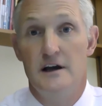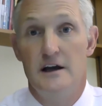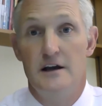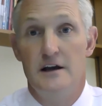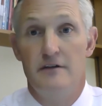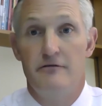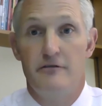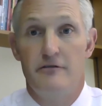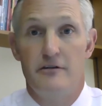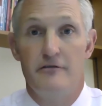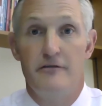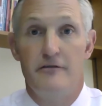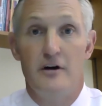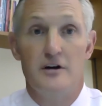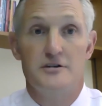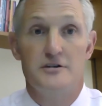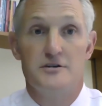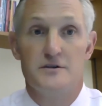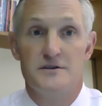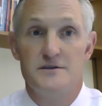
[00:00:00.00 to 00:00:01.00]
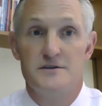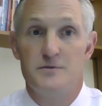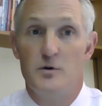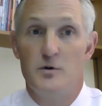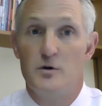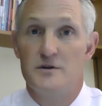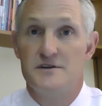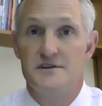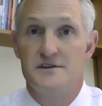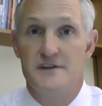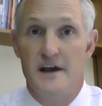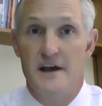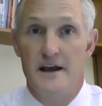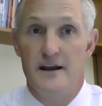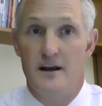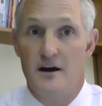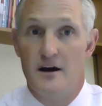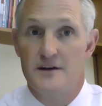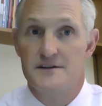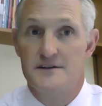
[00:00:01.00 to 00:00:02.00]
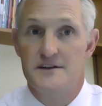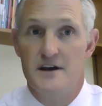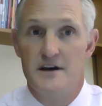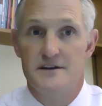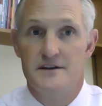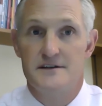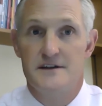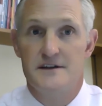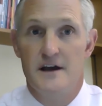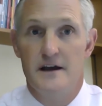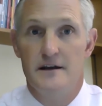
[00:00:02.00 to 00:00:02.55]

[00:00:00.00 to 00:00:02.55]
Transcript: for the virtual sports day last Thursday.